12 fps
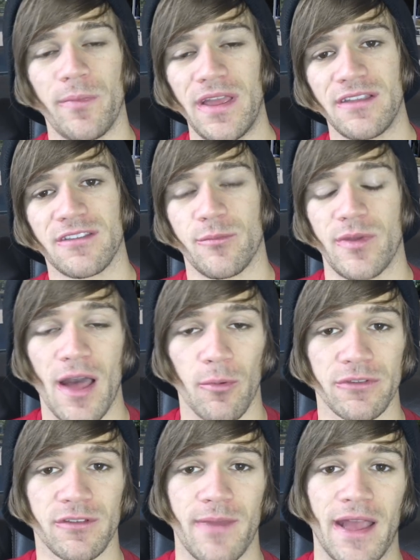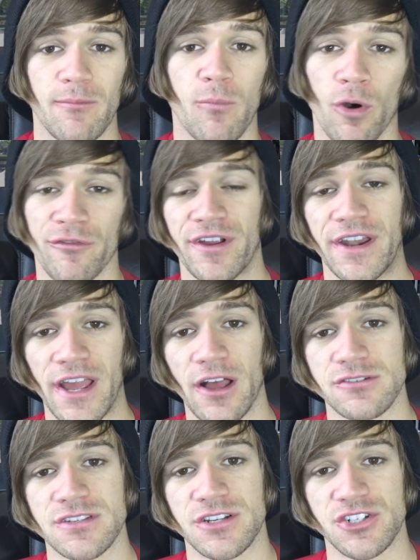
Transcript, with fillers: me to be able to make more videos